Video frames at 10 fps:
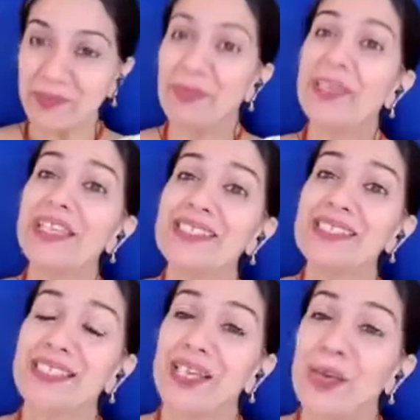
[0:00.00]
The
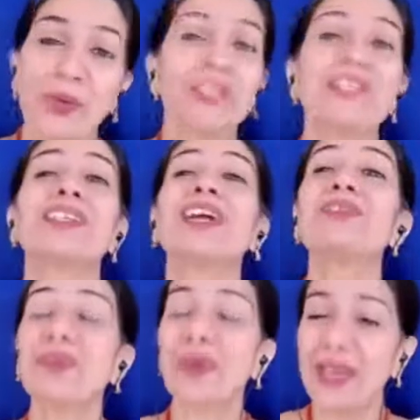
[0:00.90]
priest couldn't
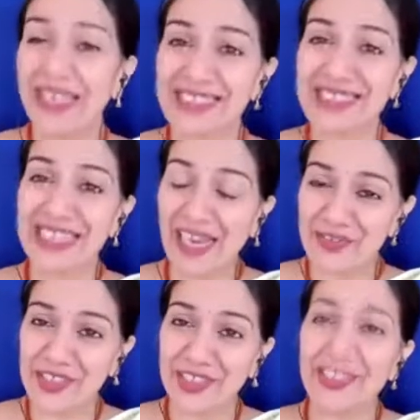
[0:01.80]
control his
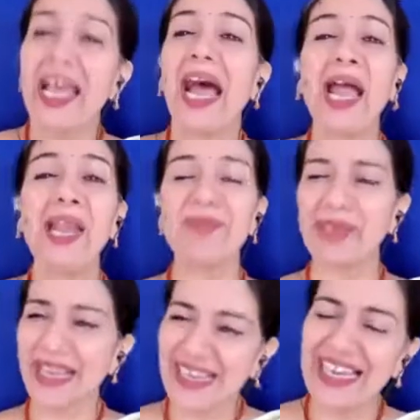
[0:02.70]
laughter and
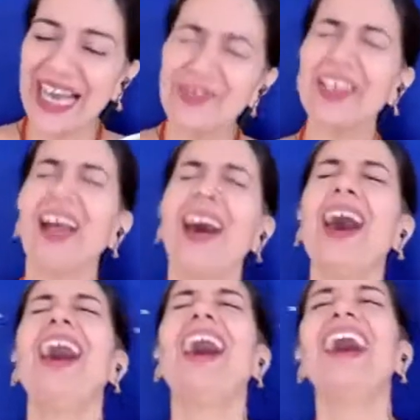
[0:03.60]
began laughing.